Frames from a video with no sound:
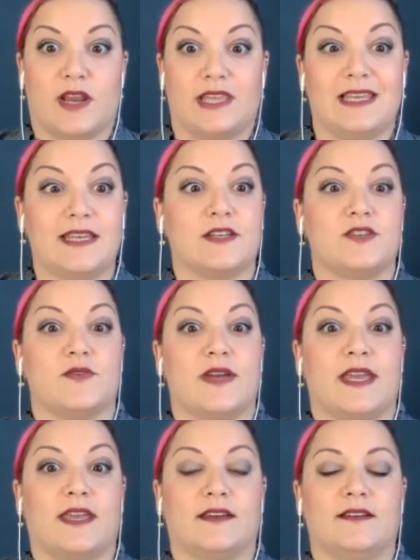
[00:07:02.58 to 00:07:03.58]
like
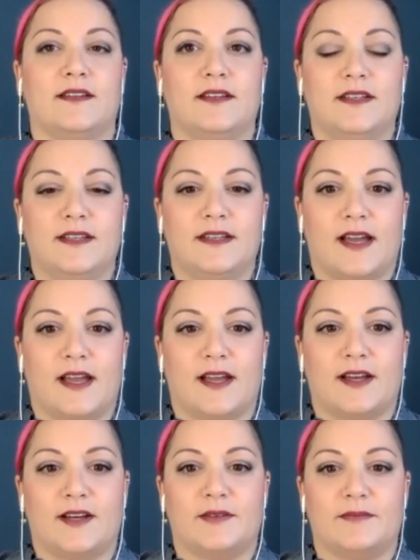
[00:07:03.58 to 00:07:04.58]
doing,
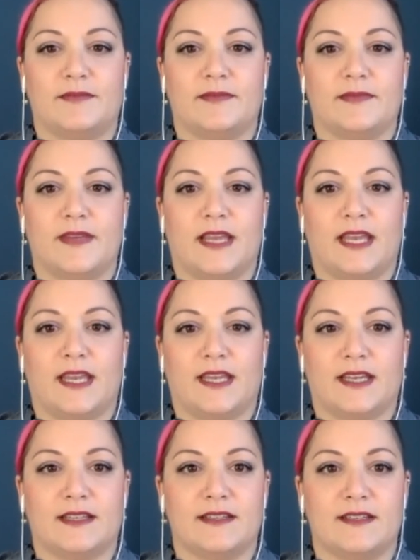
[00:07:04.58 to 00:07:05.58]

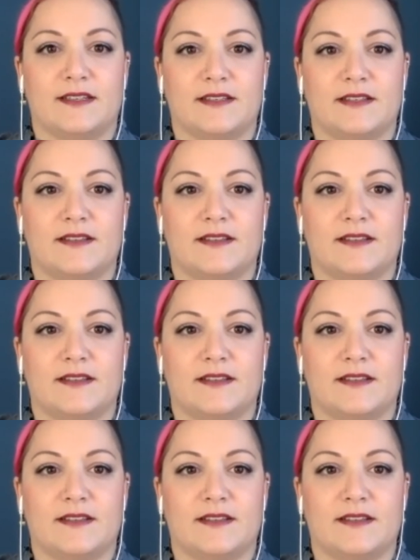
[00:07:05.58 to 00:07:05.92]
and